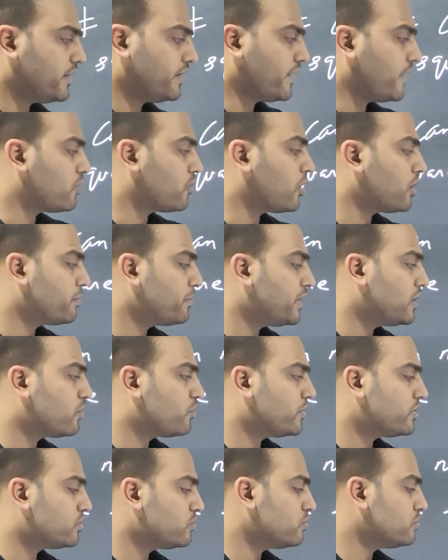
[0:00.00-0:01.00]
It cannot be
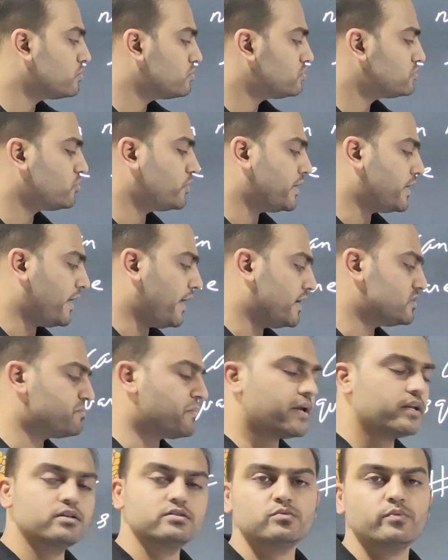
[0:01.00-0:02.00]
equal to, so
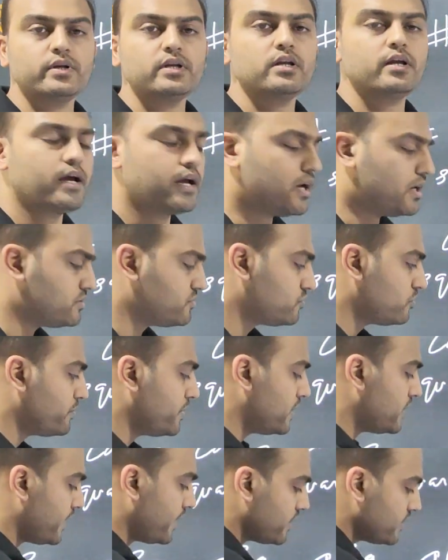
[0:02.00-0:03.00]
x minus 1 has to
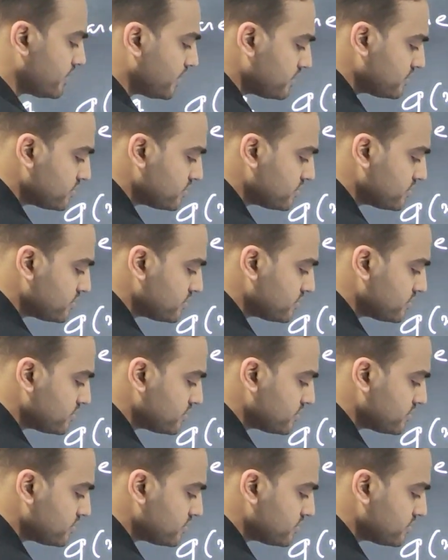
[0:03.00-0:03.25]
be greater